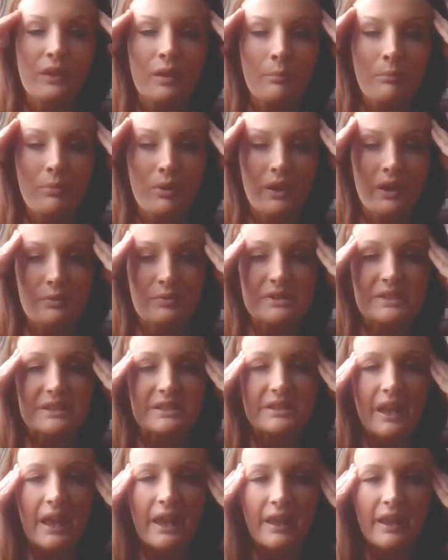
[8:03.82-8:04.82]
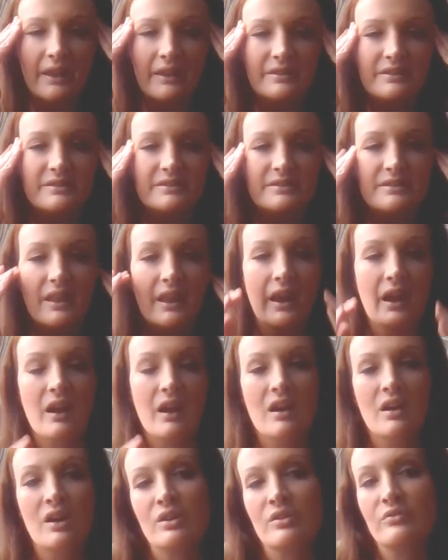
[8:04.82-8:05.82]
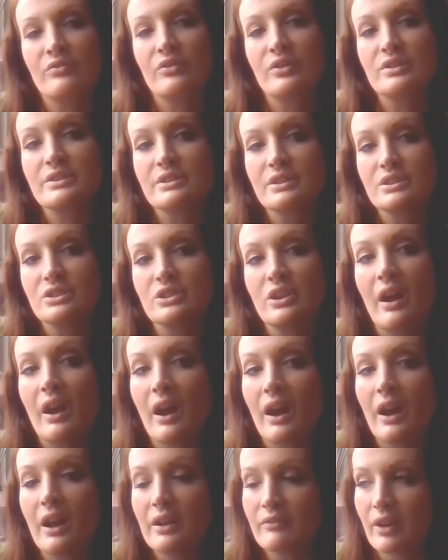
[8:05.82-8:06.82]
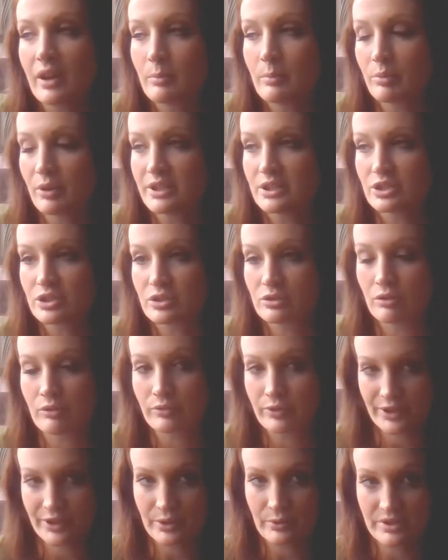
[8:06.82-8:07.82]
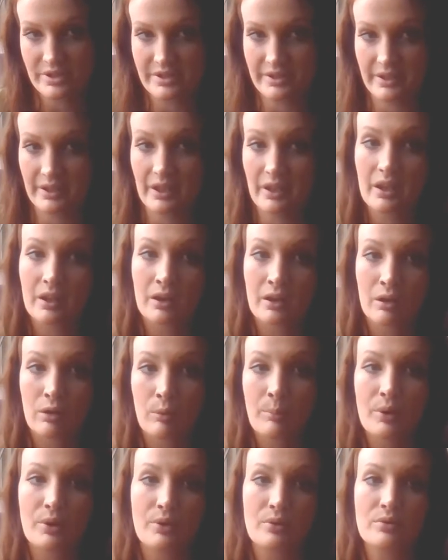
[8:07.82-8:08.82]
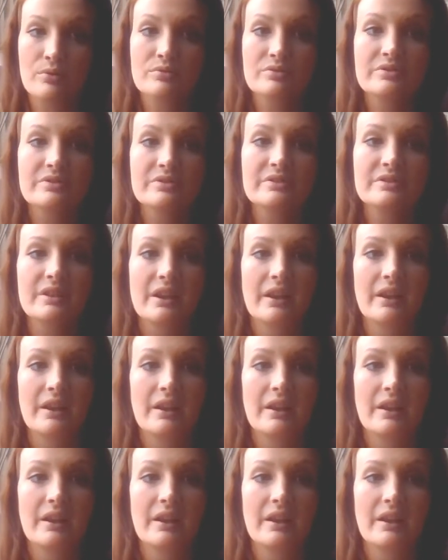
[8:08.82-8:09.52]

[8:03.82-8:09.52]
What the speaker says: What I was saying is they have such a high vibrational frequency, and I'll post